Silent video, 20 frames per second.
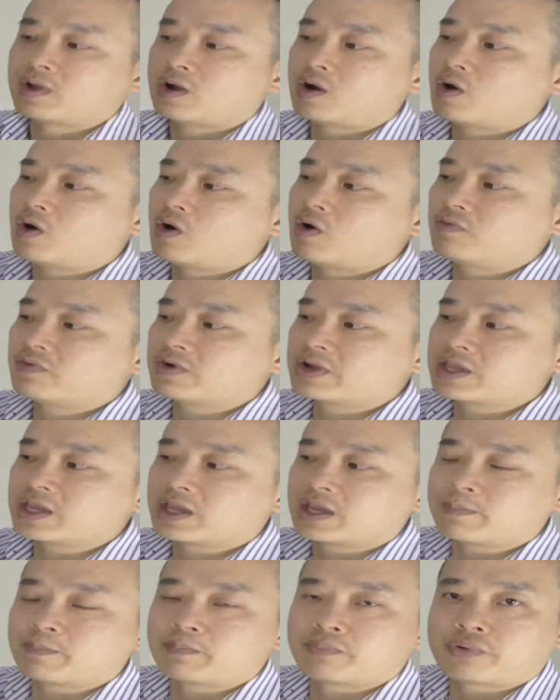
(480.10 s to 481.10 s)
over
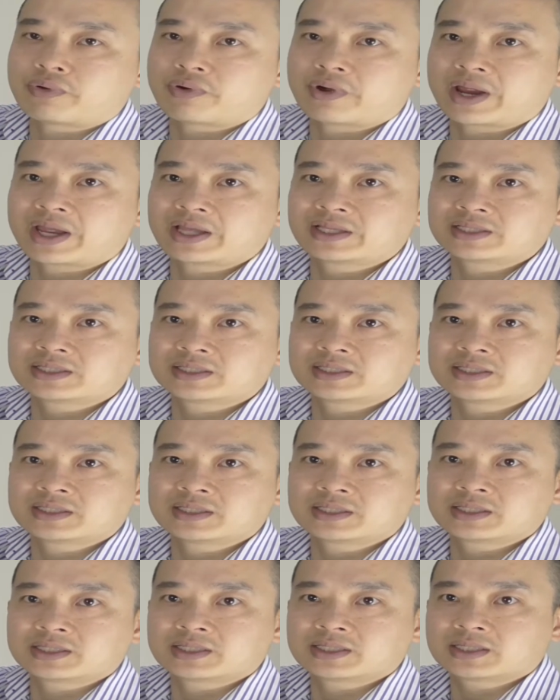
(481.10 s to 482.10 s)
here and press,
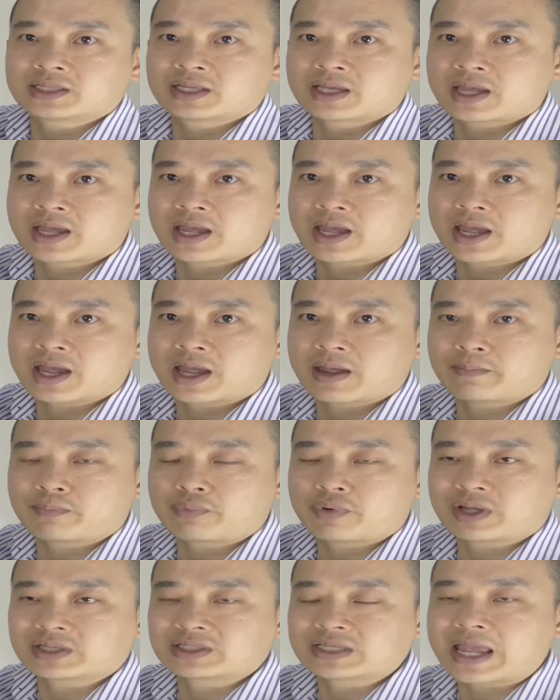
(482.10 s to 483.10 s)

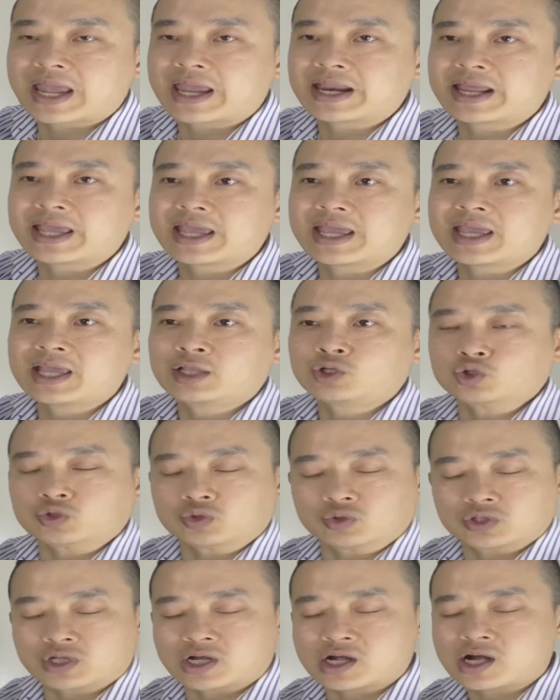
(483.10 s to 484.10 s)
and each
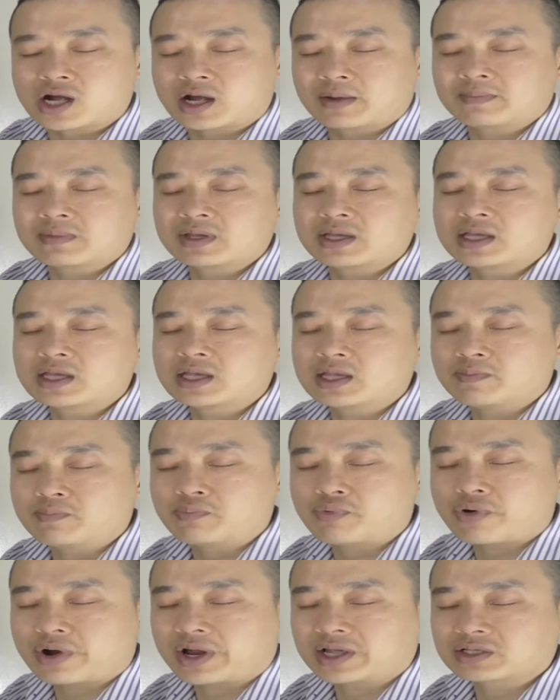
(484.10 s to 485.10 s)
time he
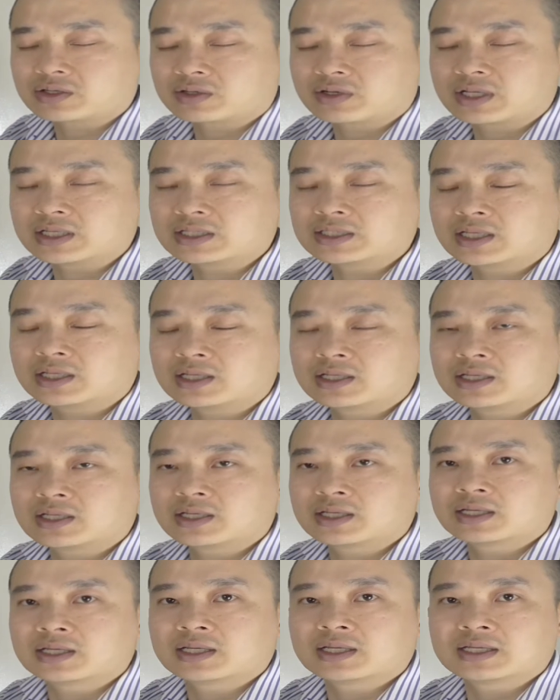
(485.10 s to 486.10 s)
pressed on it, he said,
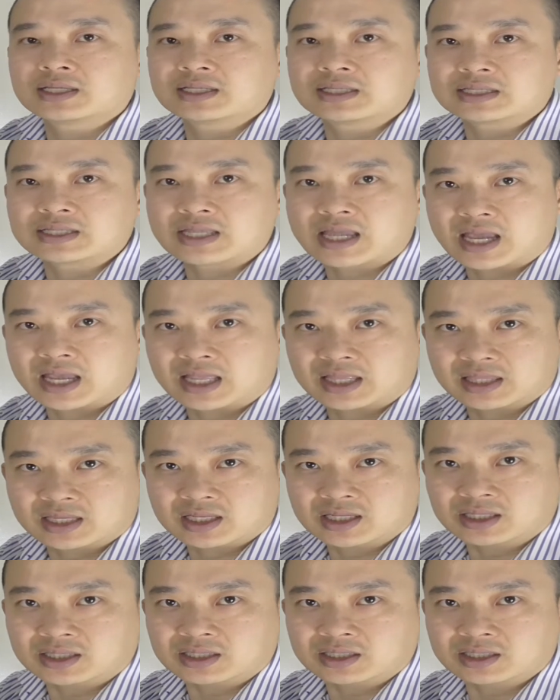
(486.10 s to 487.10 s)

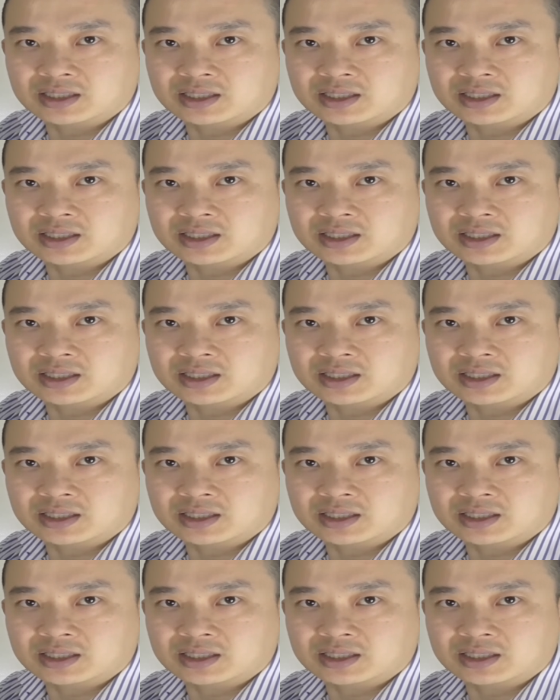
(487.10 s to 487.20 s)
tender.